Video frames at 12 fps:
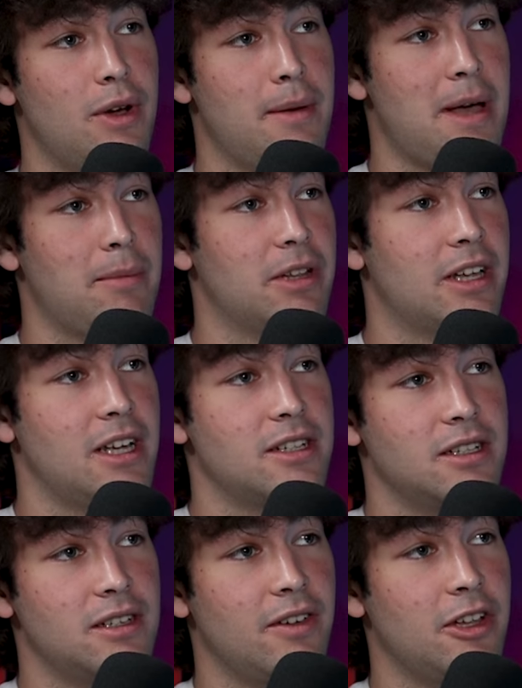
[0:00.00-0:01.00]
web
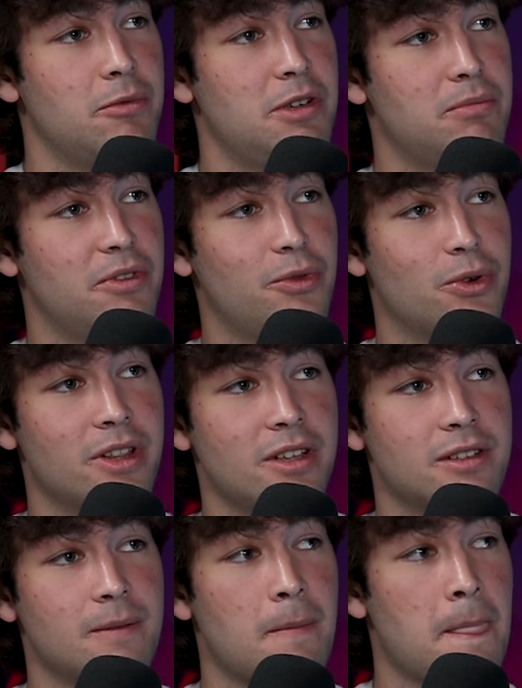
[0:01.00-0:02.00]
application development before
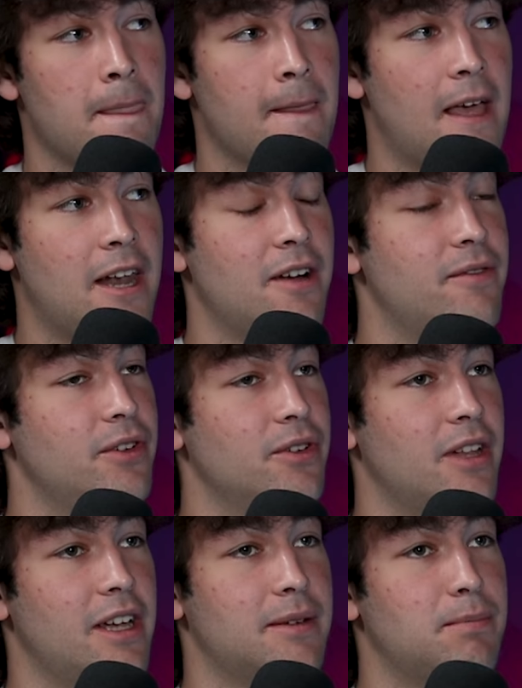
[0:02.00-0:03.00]
this, and I feel
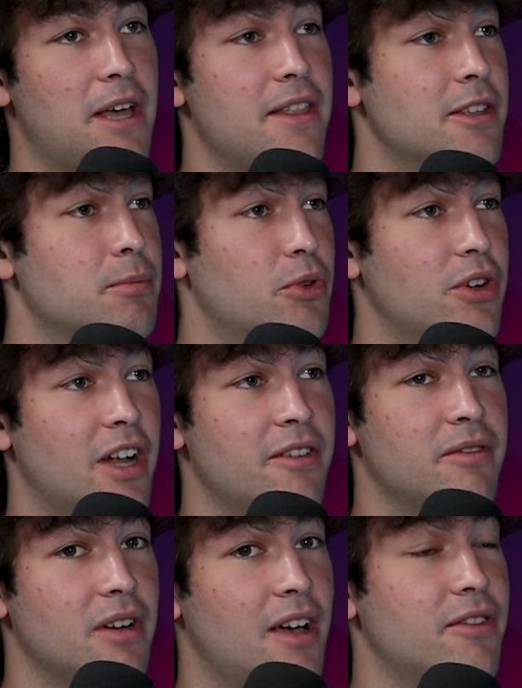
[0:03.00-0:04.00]
like by this point
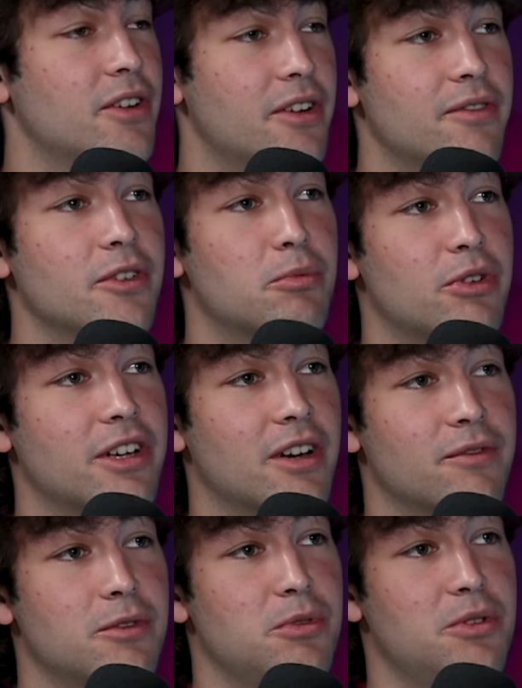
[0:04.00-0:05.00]
I've started to feel pretty
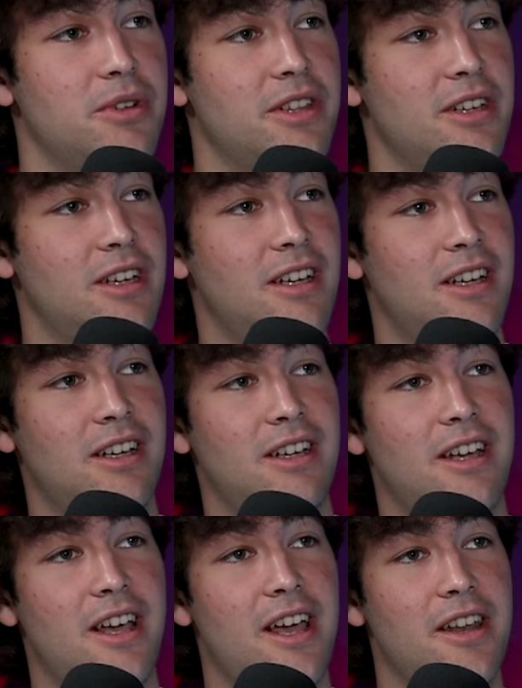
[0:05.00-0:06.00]
comfortable with it.
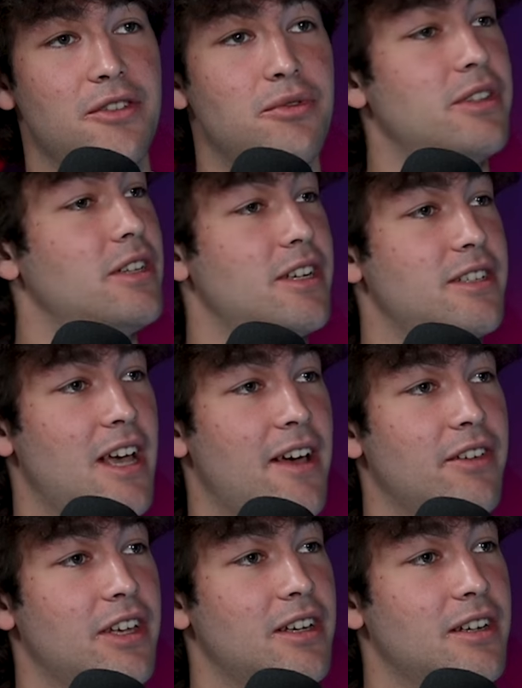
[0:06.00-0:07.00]
And it's really nice
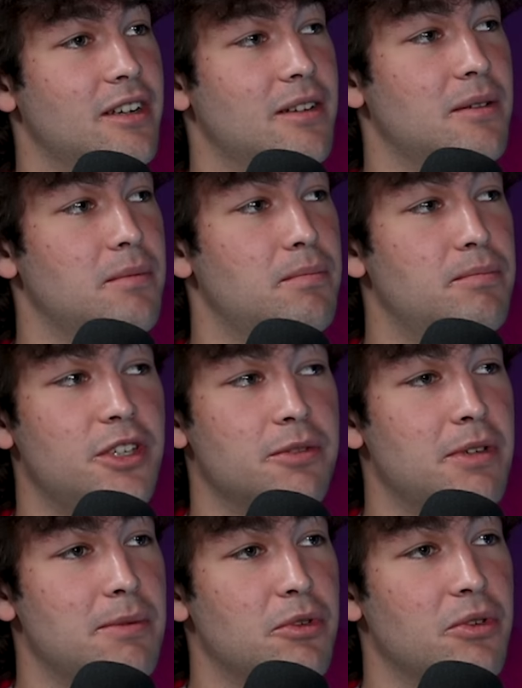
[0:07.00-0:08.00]
having
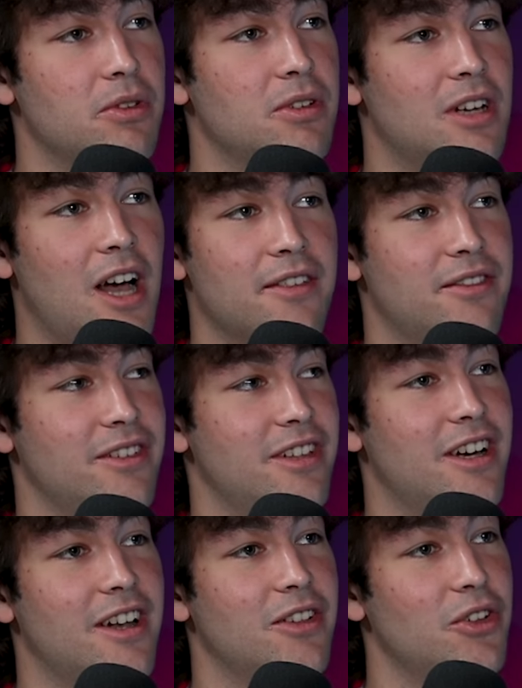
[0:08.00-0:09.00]
just people constantly
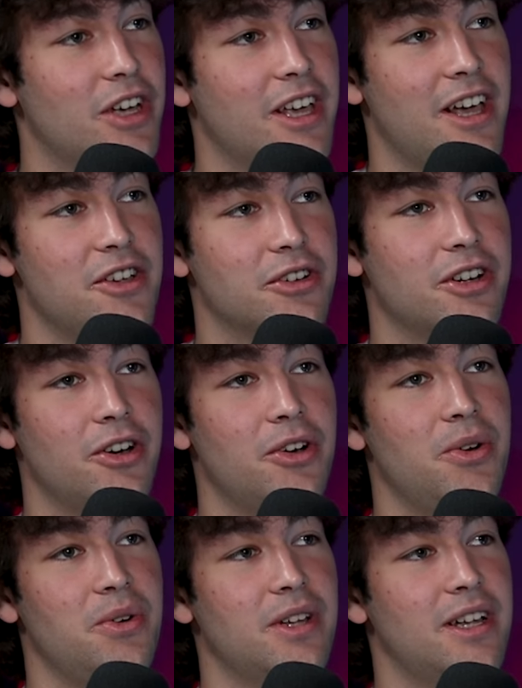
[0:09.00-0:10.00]
kind of looking at your
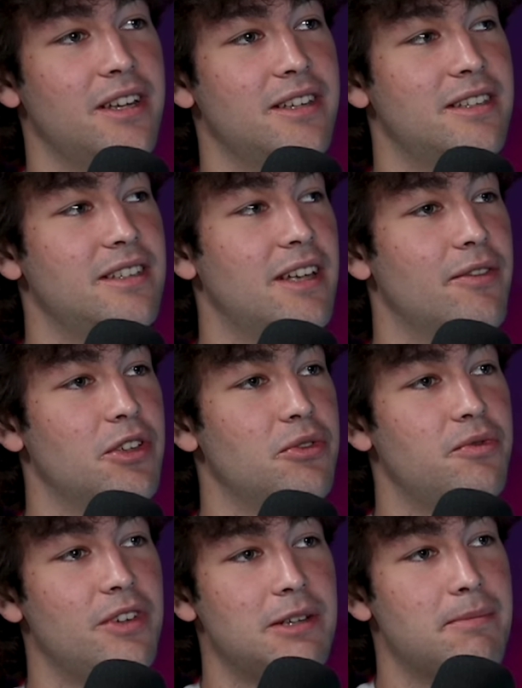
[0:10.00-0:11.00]
code and giving you
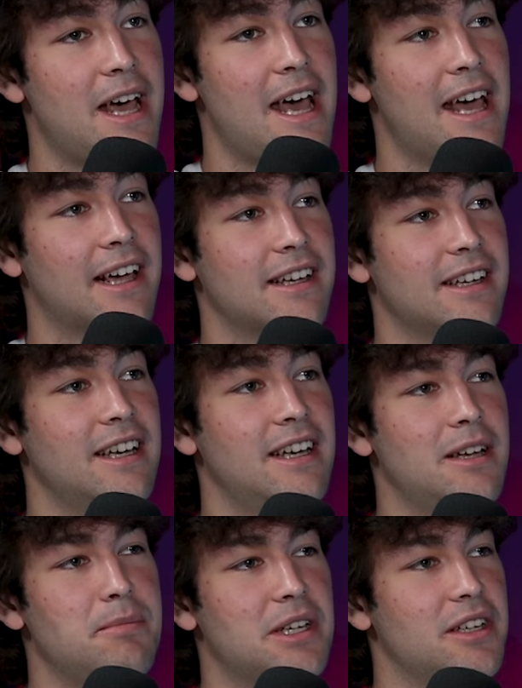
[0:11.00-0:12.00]
feedback,
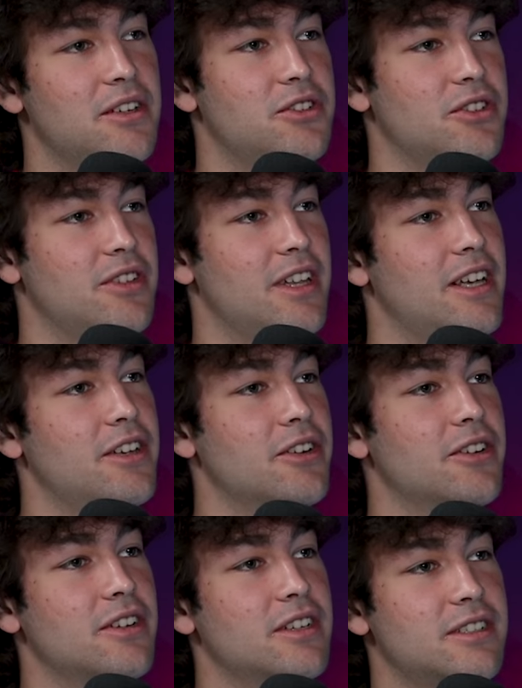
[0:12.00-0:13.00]
making sure that
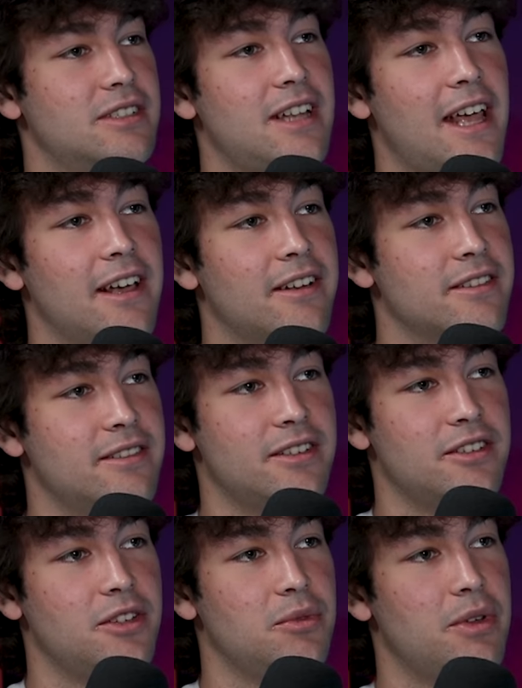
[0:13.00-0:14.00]
you're staying
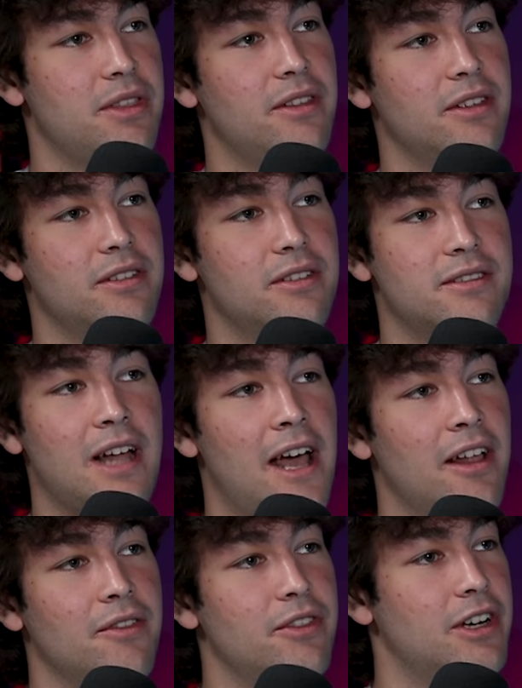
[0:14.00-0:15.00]
consistent with the
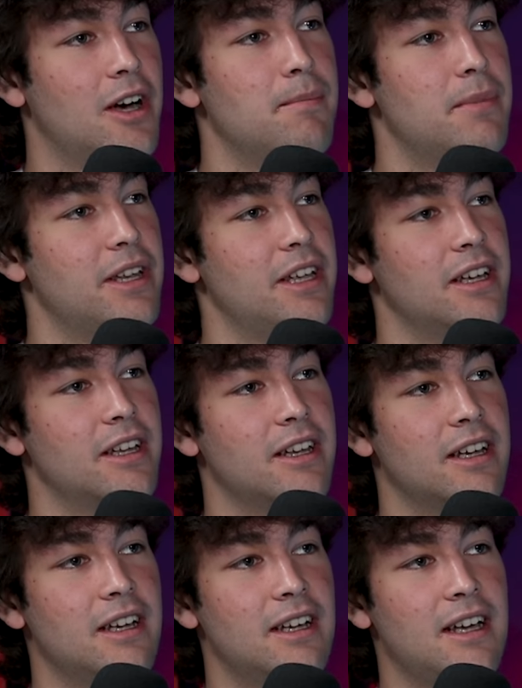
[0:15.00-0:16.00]
style of the company and
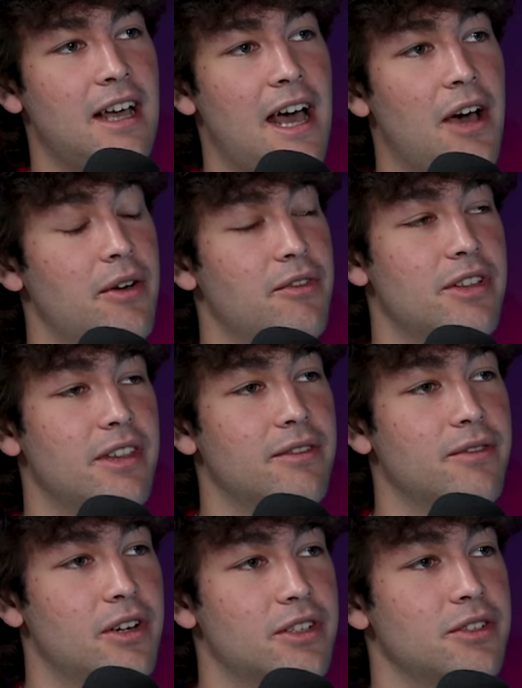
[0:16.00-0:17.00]
how everything
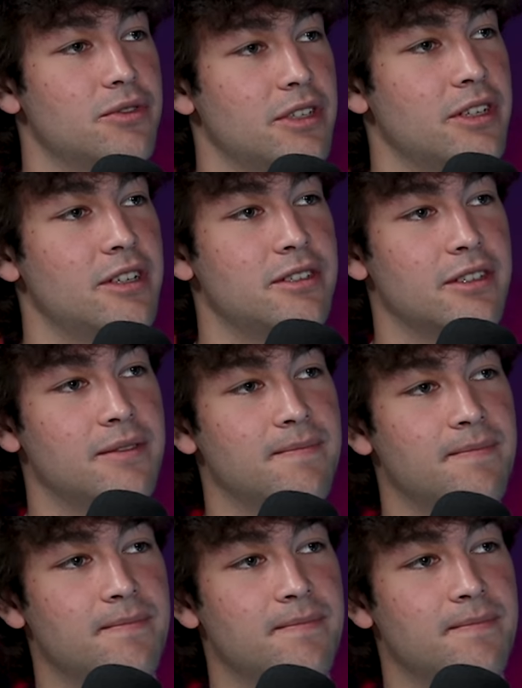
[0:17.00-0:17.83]
functions really nicely.